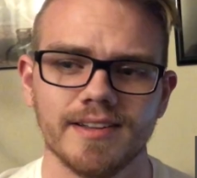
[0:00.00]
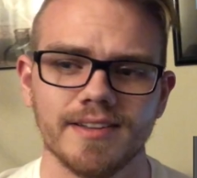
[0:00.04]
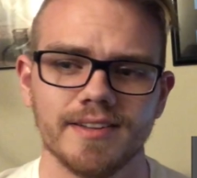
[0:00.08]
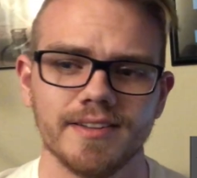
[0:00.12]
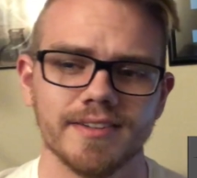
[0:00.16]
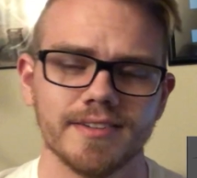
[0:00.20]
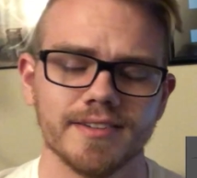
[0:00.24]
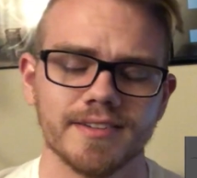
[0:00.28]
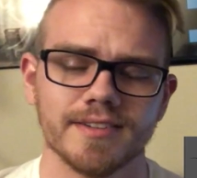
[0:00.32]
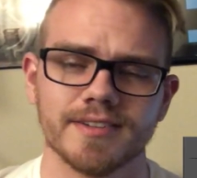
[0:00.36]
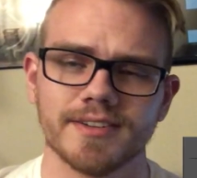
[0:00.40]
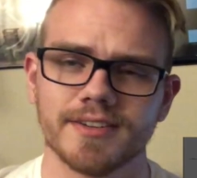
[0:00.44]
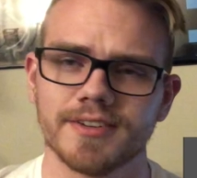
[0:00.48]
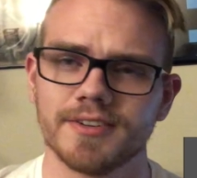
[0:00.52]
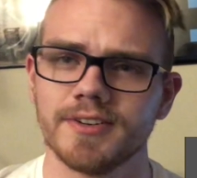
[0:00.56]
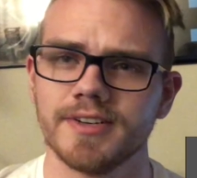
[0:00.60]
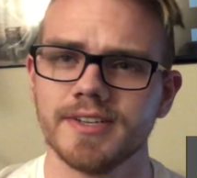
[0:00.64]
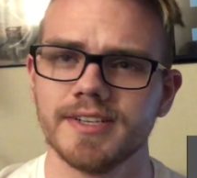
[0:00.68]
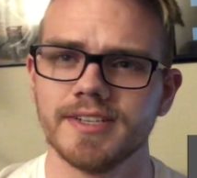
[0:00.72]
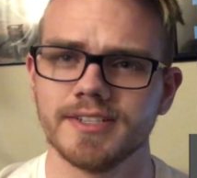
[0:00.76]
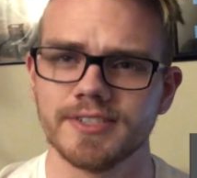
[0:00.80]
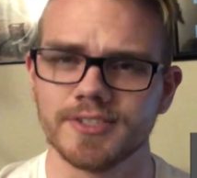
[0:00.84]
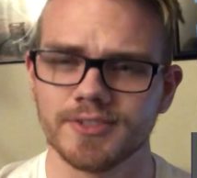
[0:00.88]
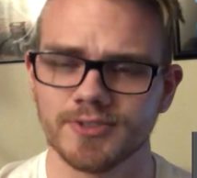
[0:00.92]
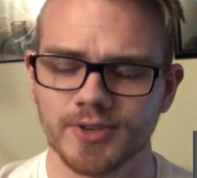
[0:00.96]
And you're gonna
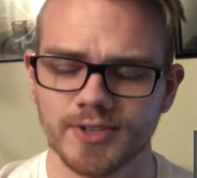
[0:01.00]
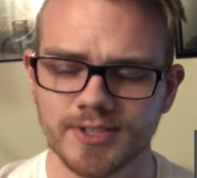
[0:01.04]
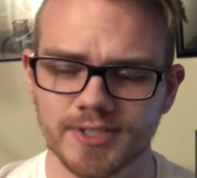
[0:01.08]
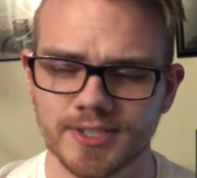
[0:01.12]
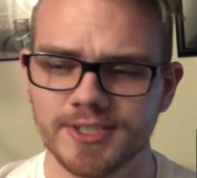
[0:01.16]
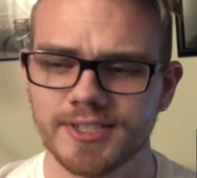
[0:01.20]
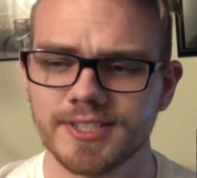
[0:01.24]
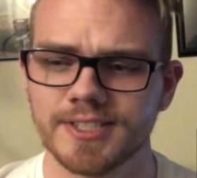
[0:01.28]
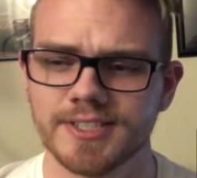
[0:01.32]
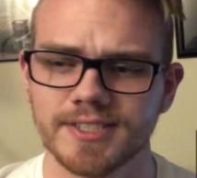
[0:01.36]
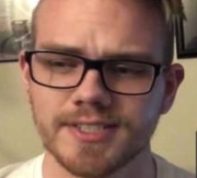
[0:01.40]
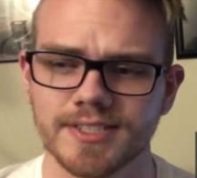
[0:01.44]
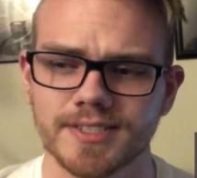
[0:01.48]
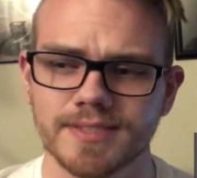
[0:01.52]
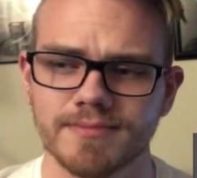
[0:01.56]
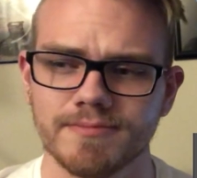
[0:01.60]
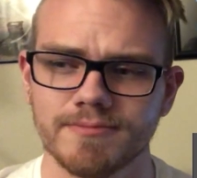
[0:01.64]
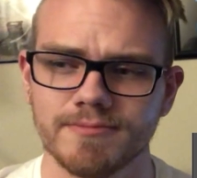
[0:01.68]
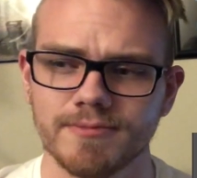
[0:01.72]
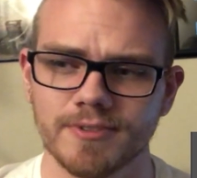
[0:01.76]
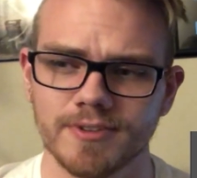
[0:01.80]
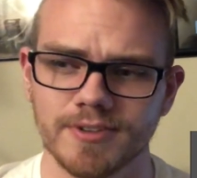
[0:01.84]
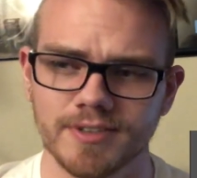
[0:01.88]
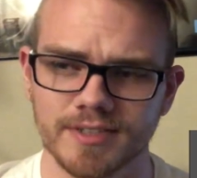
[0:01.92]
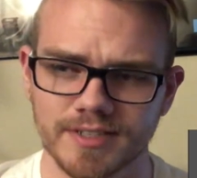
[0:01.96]
create a stretchy system
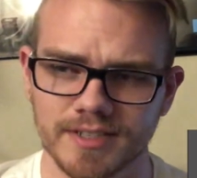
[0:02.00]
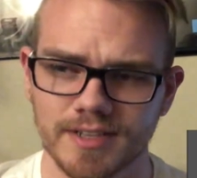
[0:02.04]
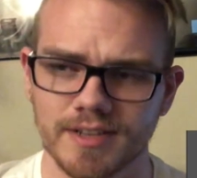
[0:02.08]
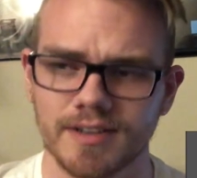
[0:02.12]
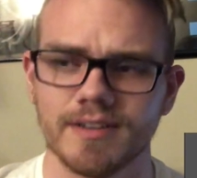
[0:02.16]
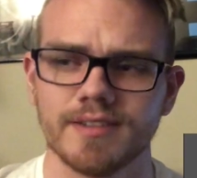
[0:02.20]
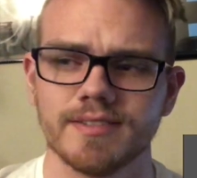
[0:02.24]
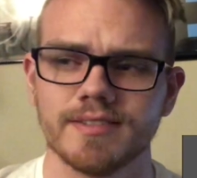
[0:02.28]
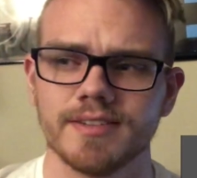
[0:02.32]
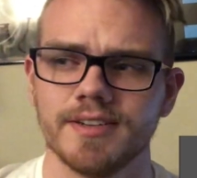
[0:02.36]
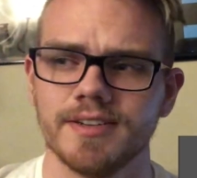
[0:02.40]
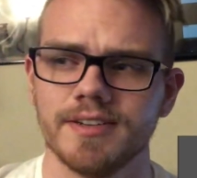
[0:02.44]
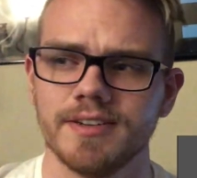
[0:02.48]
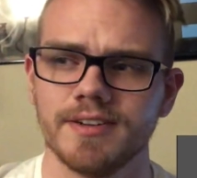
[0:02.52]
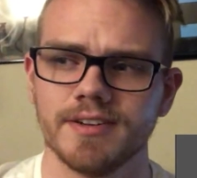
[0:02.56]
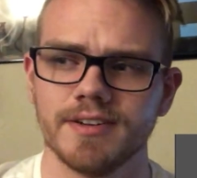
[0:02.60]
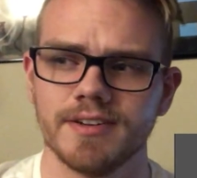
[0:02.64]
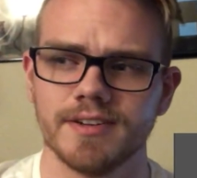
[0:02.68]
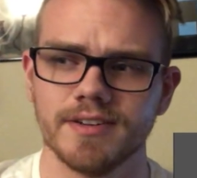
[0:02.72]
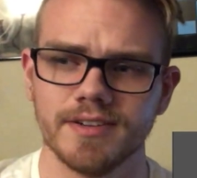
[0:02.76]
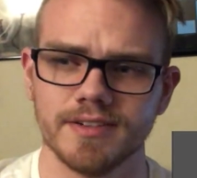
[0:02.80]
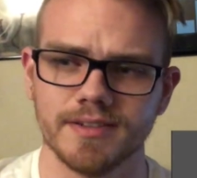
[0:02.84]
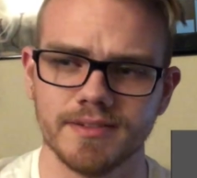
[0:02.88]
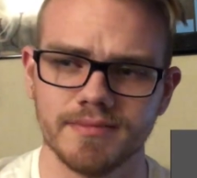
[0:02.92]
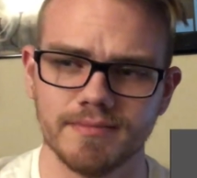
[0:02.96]
for a tongue that you're
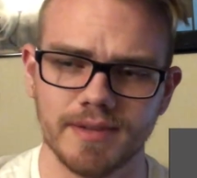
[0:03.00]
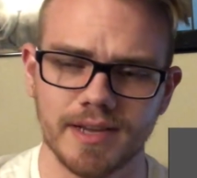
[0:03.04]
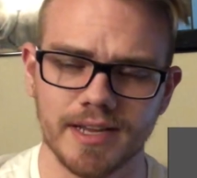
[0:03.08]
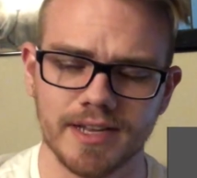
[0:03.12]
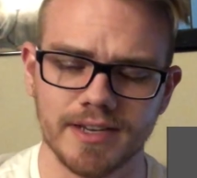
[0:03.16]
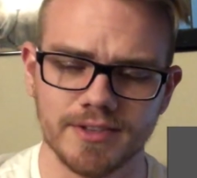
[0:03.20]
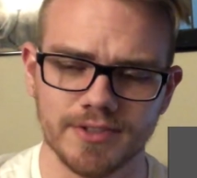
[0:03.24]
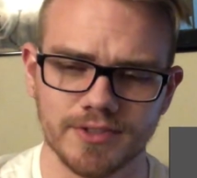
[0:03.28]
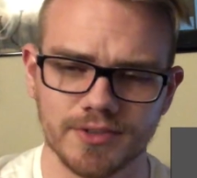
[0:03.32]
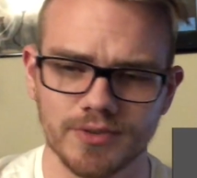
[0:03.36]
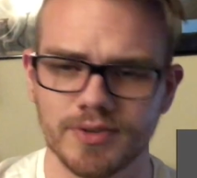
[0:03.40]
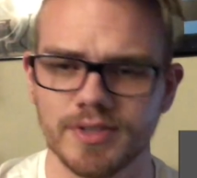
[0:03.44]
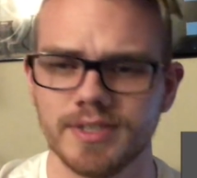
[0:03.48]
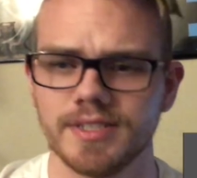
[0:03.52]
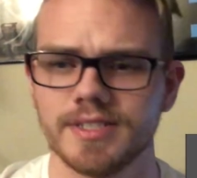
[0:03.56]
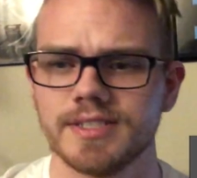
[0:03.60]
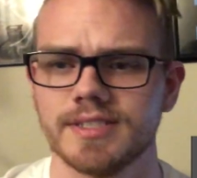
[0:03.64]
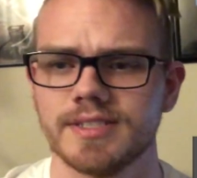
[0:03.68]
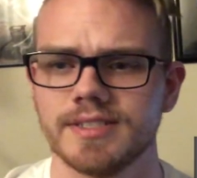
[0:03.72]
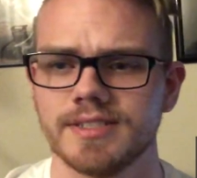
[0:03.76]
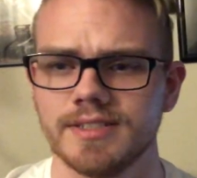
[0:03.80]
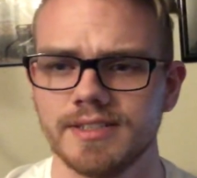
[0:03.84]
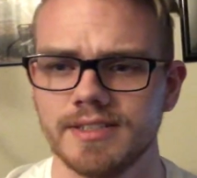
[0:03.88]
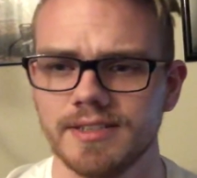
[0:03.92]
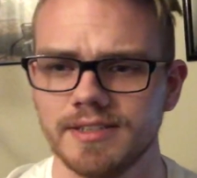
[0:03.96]
gonna add
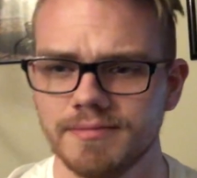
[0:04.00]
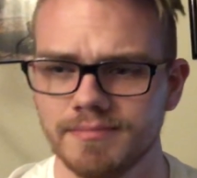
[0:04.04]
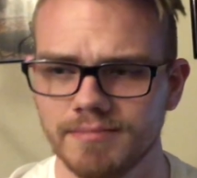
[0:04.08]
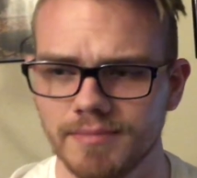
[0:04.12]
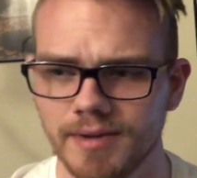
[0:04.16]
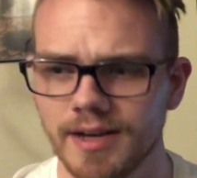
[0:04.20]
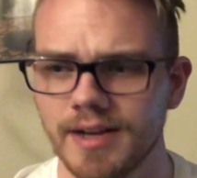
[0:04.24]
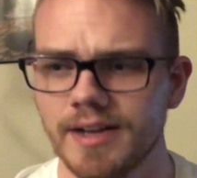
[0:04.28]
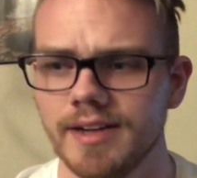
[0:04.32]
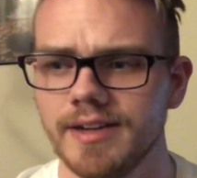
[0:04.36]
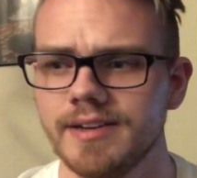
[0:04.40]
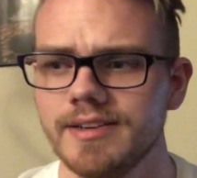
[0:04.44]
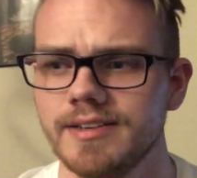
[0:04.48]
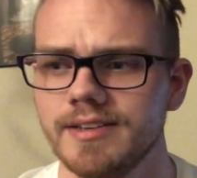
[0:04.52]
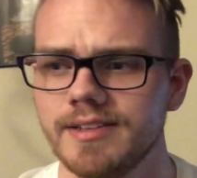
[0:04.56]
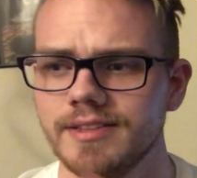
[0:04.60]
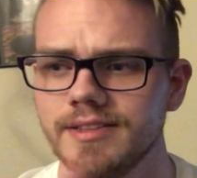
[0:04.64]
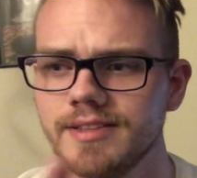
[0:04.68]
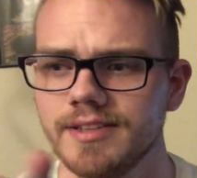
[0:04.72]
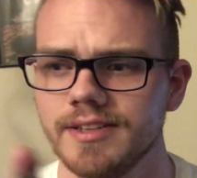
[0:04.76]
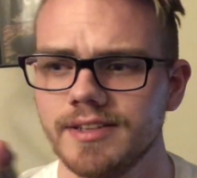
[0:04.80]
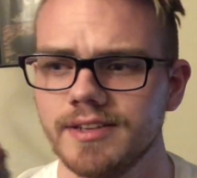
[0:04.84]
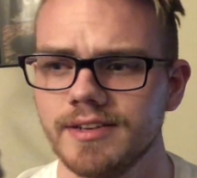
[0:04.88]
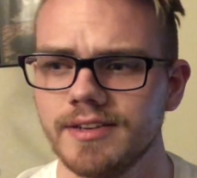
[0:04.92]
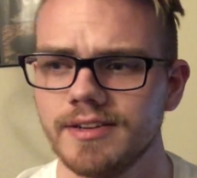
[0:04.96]
joints and then bind
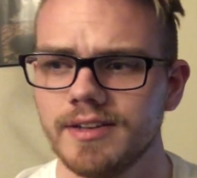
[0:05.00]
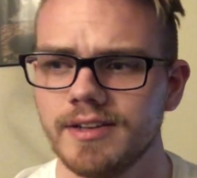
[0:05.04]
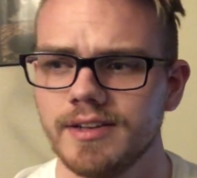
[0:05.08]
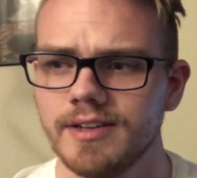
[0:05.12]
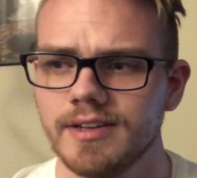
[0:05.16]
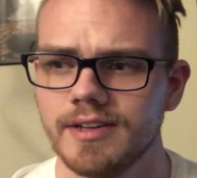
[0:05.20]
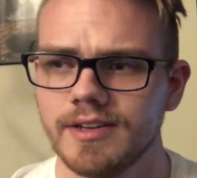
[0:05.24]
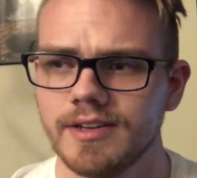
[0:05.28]
and then